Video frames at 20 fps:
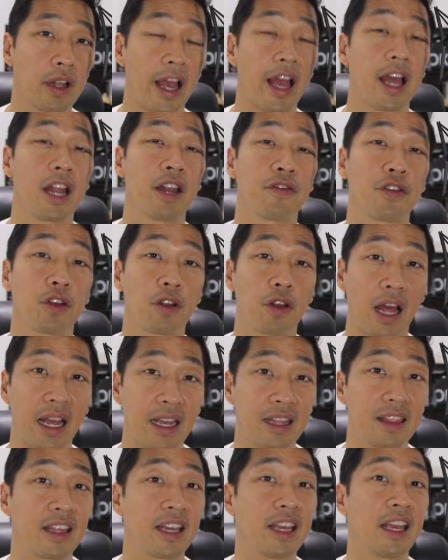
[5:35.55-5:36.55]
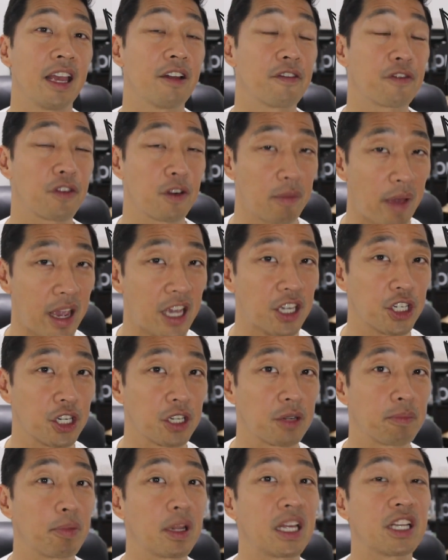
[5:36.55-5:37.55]
And if you like the
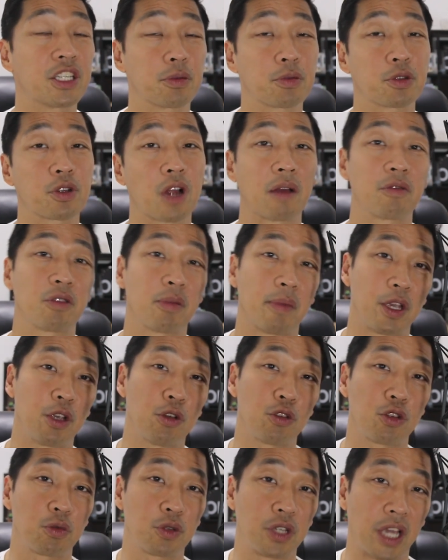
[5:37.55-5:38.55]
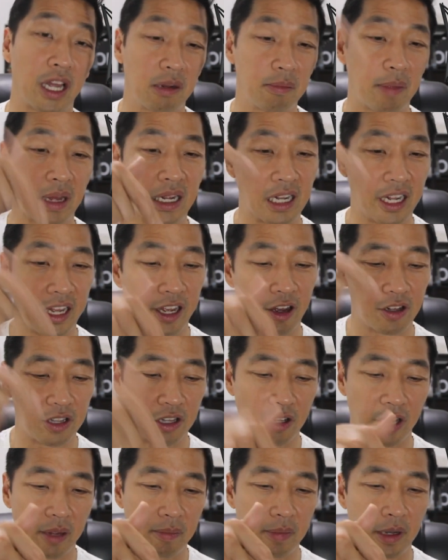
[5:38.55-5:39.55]
information, please subscribe to my YouTube channel by clicking on
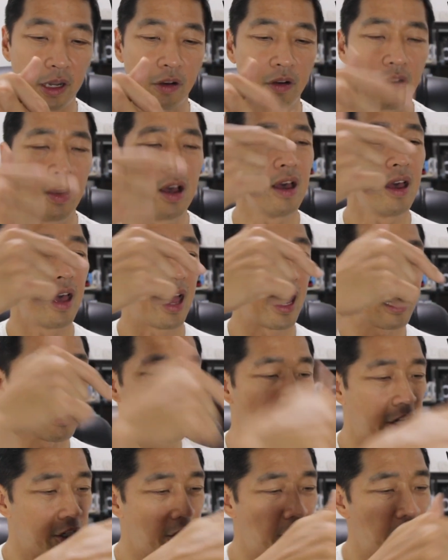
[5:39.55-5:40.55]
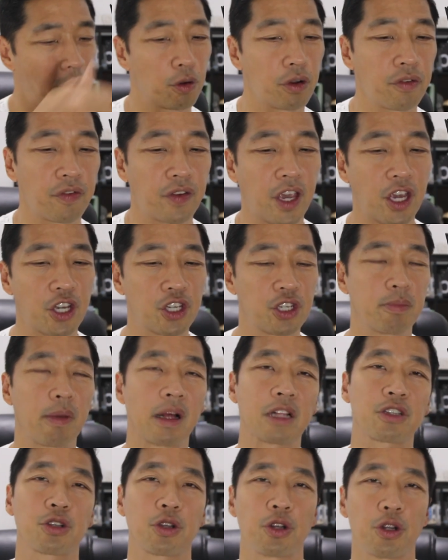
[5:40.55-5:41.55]
the link below and click on the notification
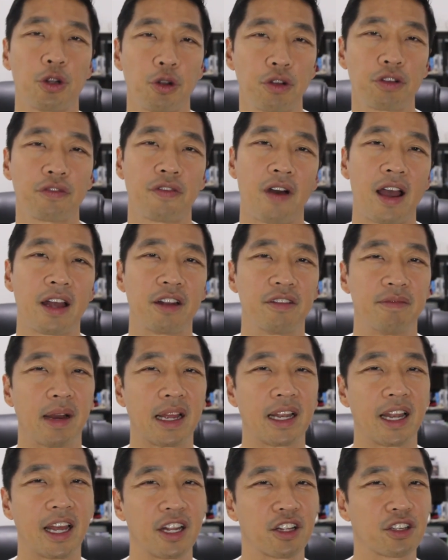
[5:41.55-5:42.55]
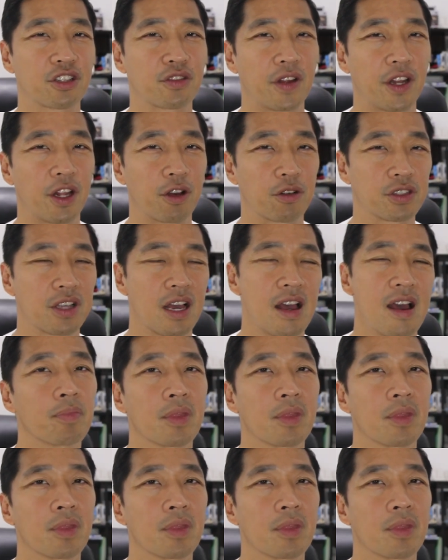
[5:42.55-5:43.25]
bell so you're notified of my latest videos.